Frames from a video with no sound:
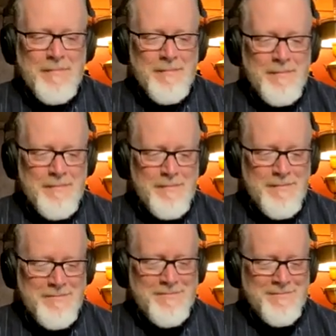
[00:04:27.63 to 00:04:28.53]

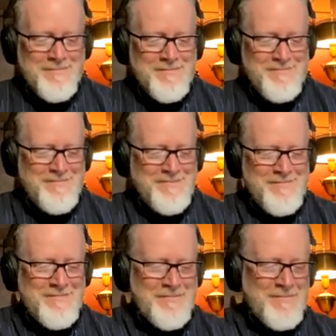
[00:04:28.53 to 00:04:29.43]

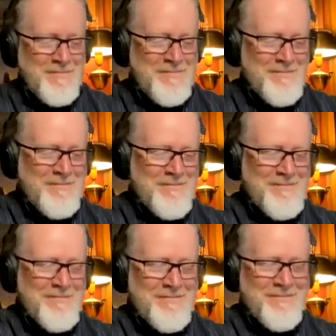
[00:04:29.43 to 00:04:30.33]

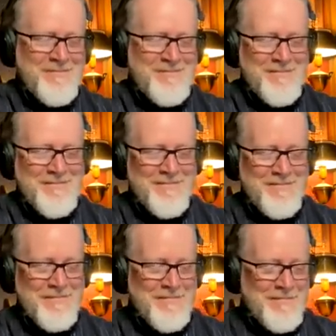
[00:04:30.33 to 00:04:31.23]

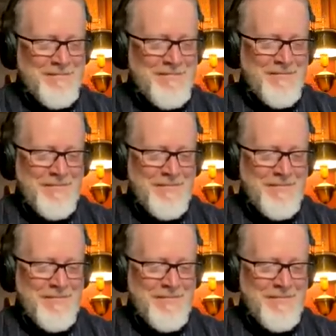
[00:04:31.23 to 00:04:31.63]
[no speech]